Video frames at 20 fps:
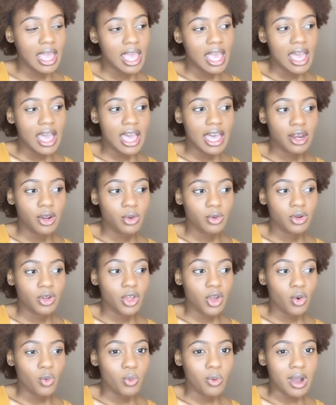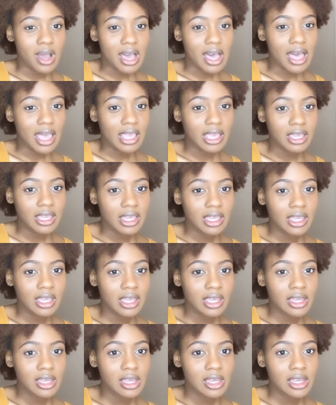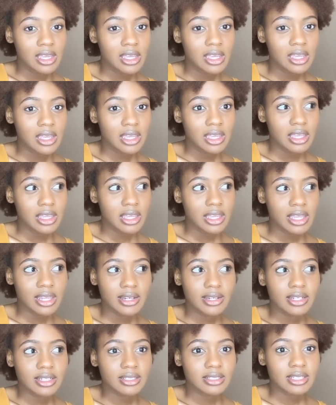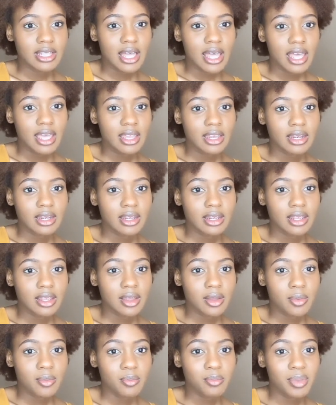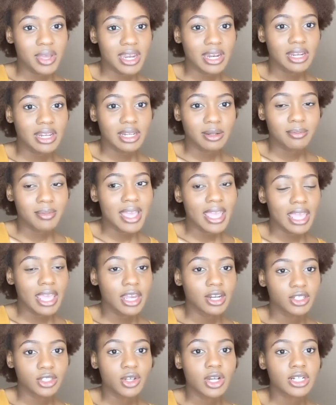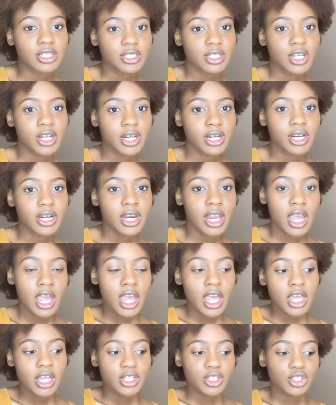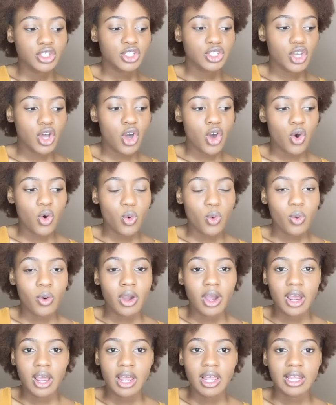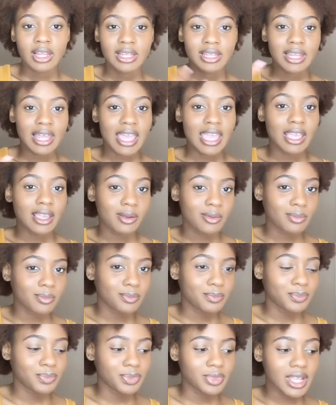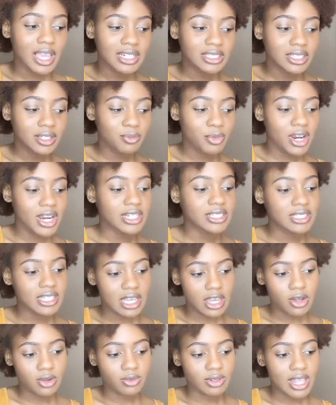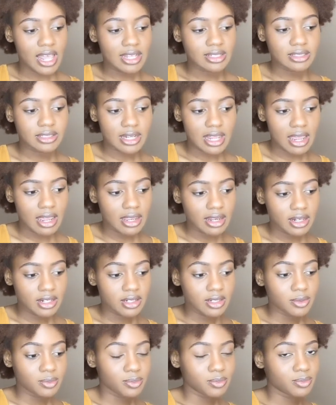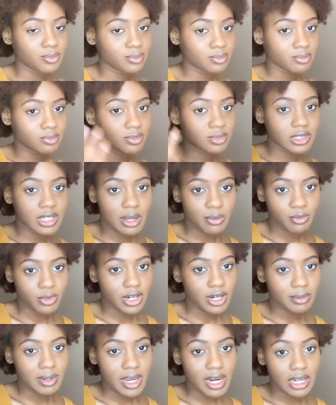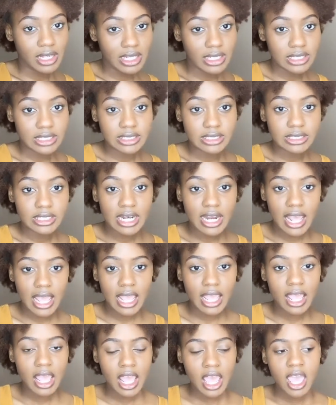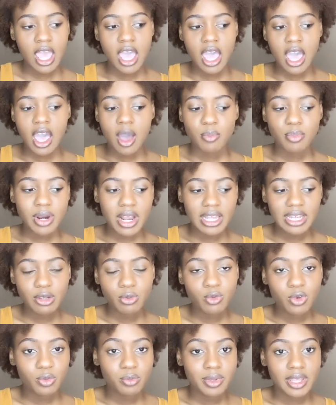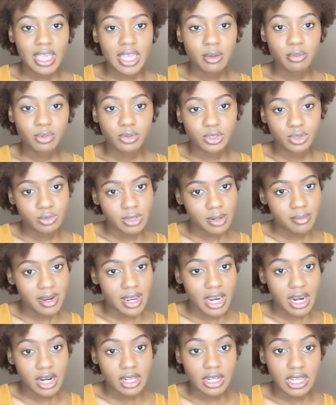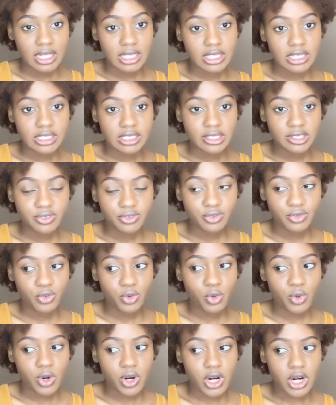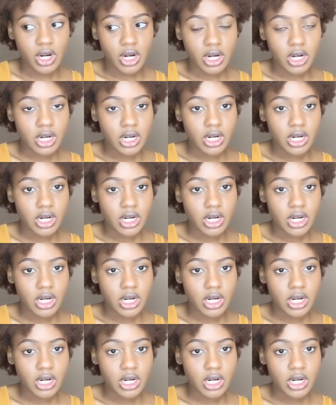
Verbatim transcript: I don't know why it does that, but my head starts to hurt. So, like, I took braids down last night. Now I'm wearing my hair like this today. Probably won't be able to wear my hair like this for